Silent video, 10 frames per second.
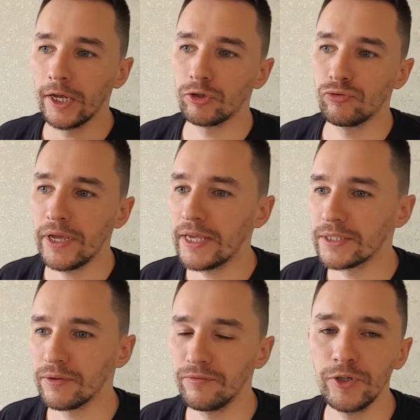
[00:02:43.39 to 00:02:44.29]
create
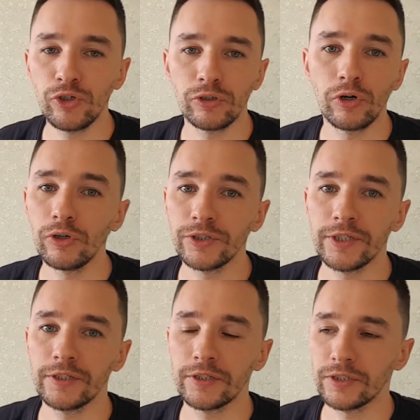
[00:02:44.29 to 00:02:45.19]
some visual
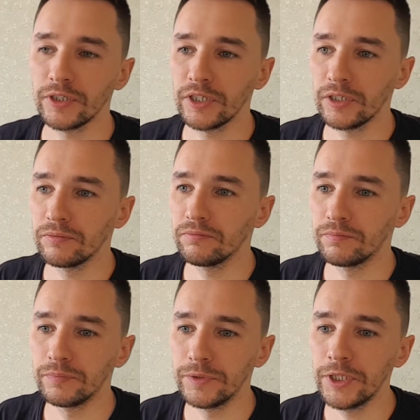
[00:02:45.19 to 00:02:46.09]
content, and
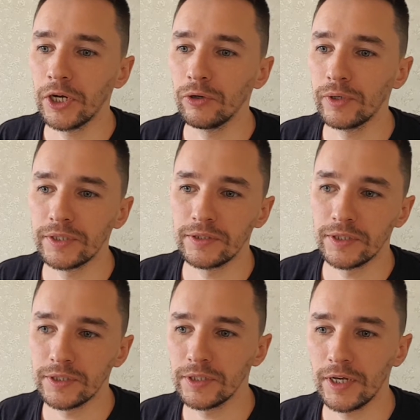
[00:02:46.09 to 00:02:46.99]

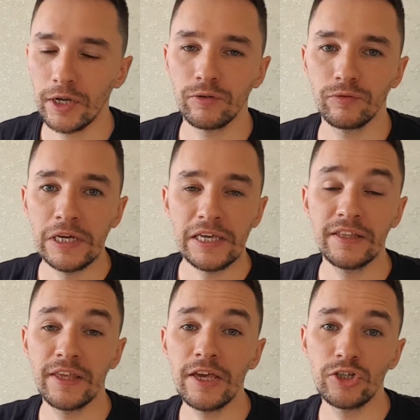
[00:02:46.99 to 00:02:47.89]
kind of
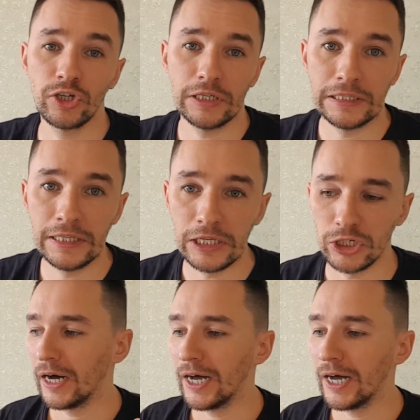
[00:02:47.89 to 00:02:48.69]
engaging niche.